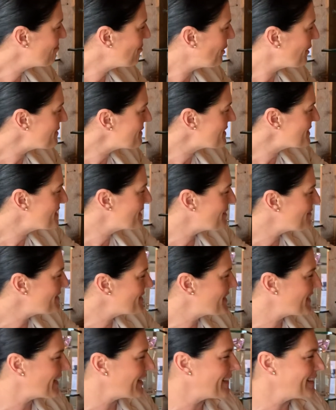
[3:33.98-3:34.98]

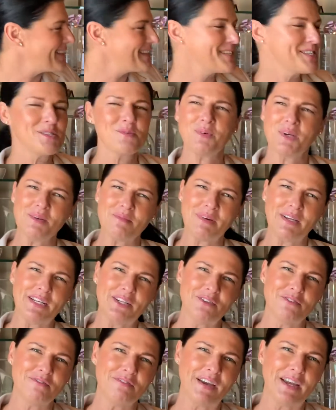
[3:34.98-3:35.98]
Positivity, this is one of my
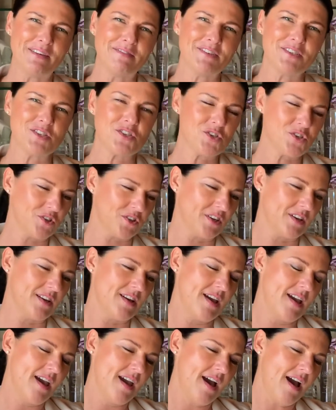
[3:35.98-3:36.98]
little favourites too.
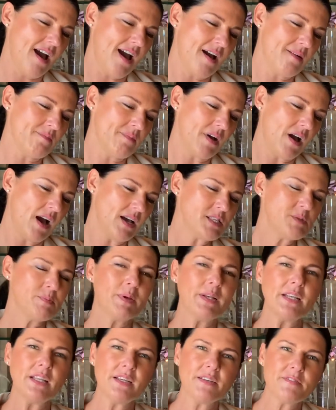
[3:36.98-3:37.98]
I
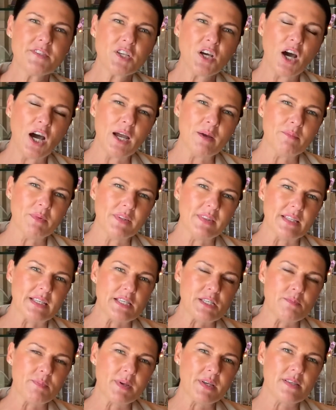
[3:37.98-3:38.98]
spent a lot of time on
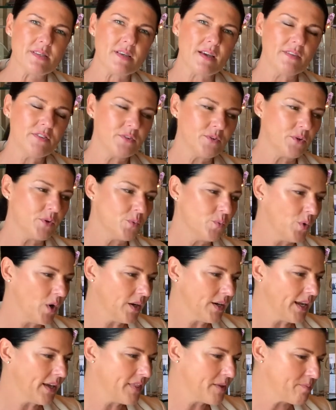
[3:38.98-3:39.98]
this because I thought,
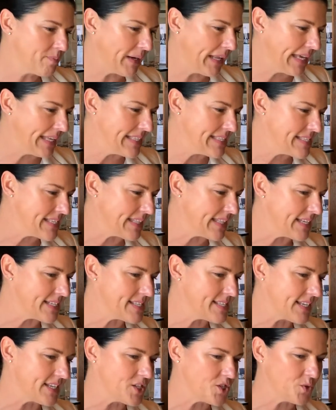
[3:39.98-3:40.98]
what are the blends and the
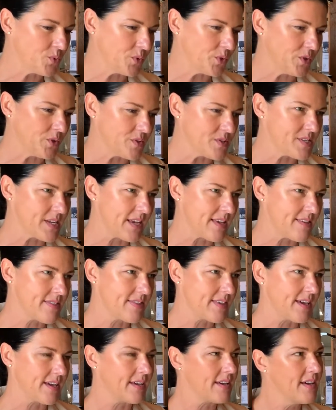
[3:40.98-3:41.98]
essential oils that you
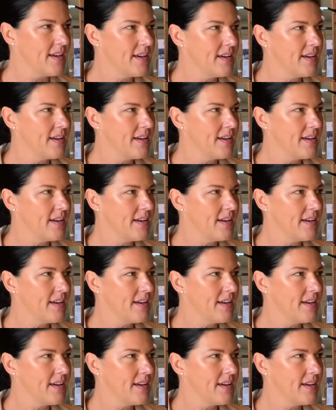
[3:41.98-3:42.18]
think